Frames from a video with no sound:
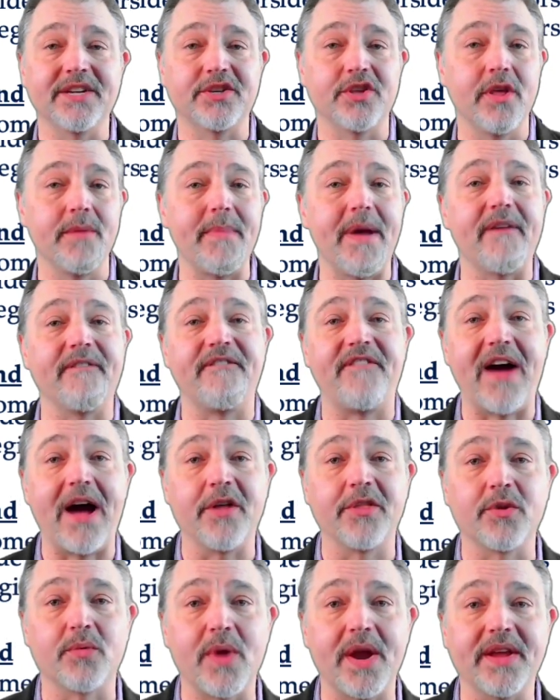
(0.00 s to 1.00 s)
So they may have
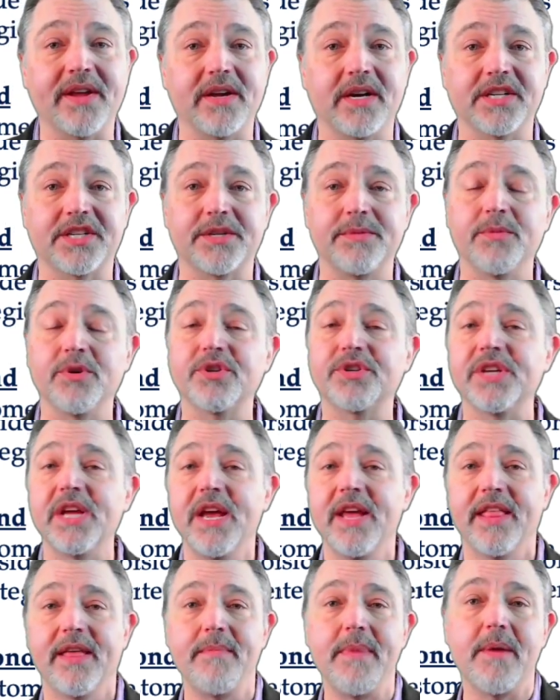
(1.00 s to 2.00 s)
found the right customers,
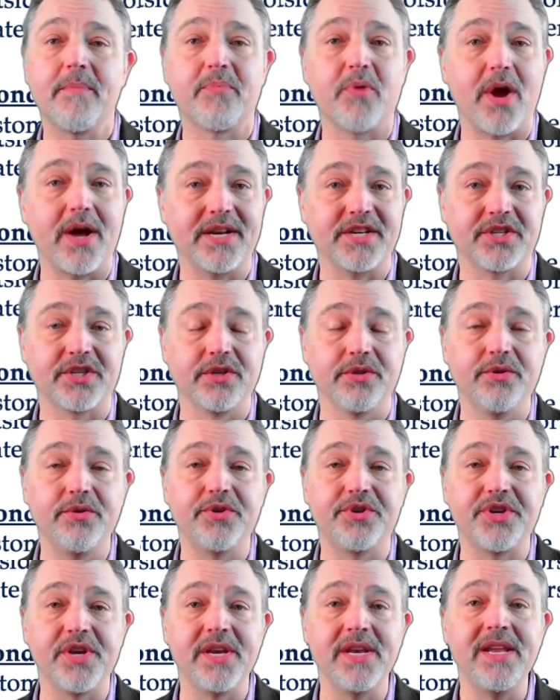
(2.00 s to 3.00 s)
they may have brought a
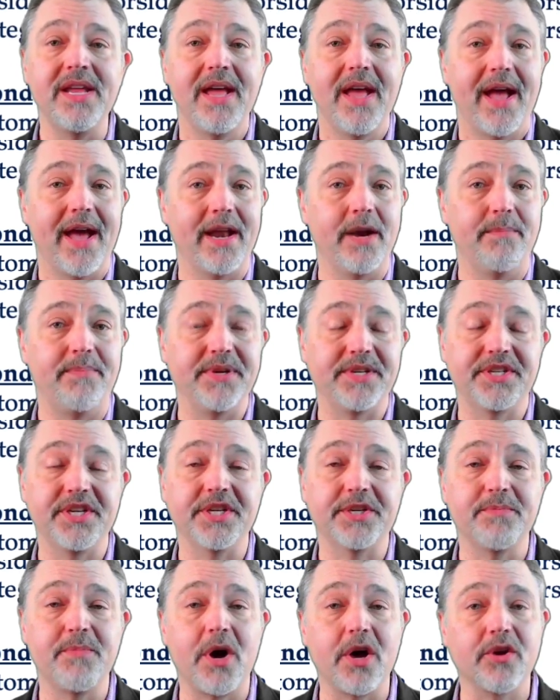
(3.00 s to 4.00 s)
solution and a
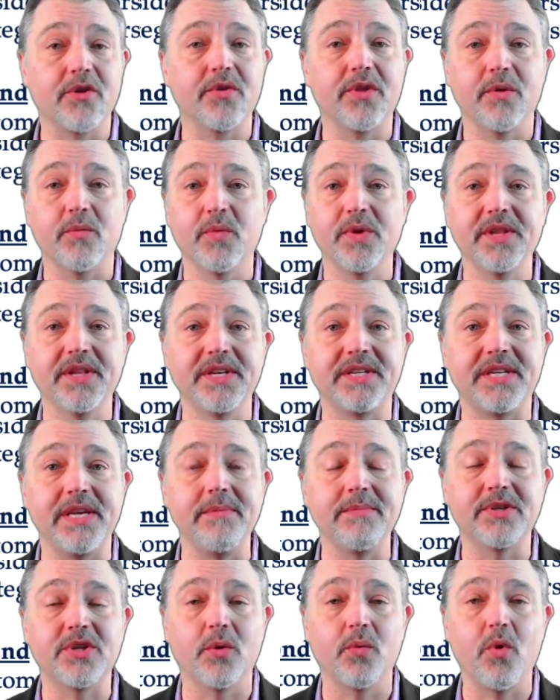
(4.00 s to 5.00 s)
business model that really
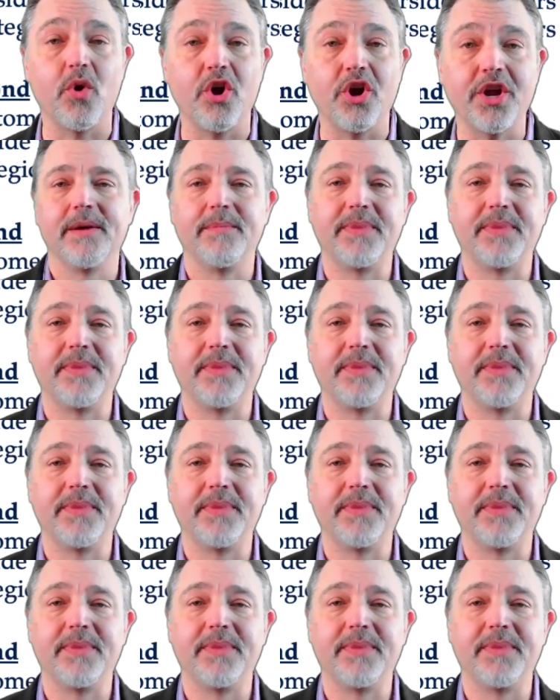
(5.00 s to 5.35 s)
seems to work,